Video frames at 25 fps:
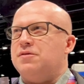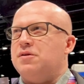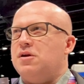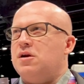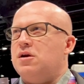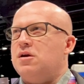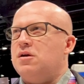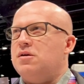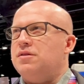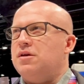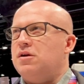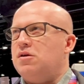there
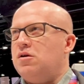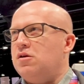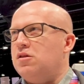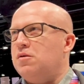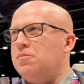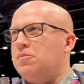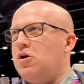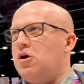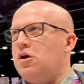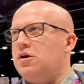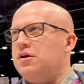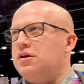that are on the
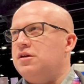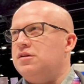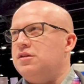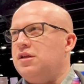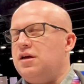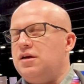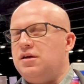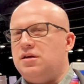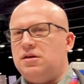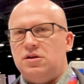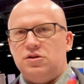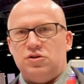market,
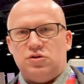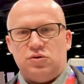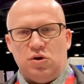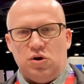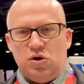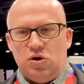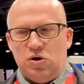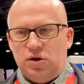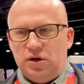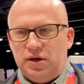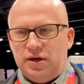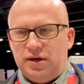like
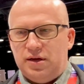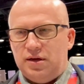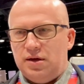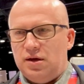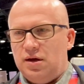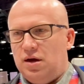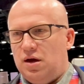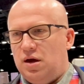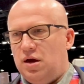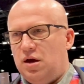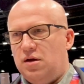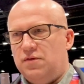controlling,
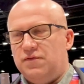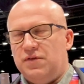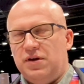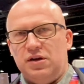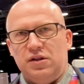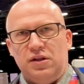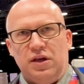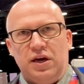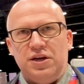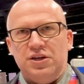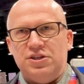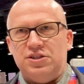uh,
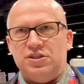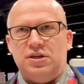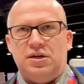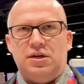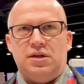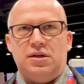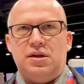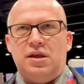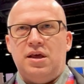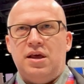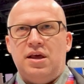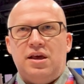
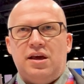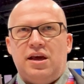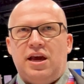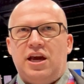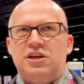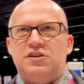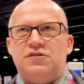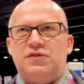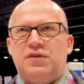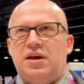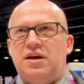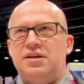ventilation,
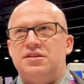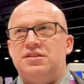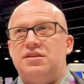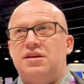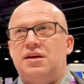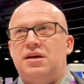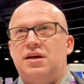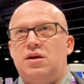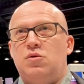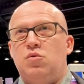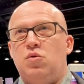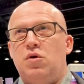
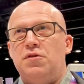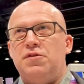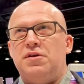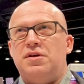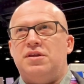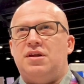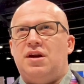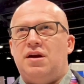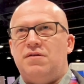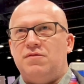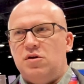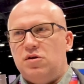HVAC. And one thing
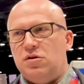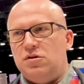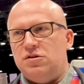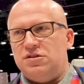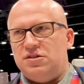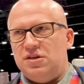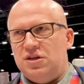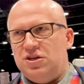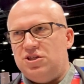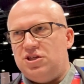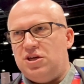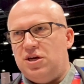that I've noticed
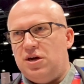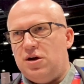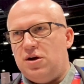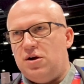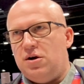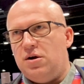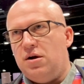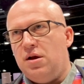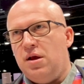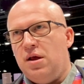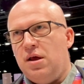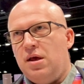this
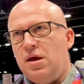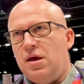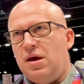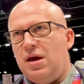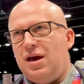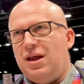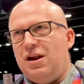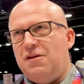year, and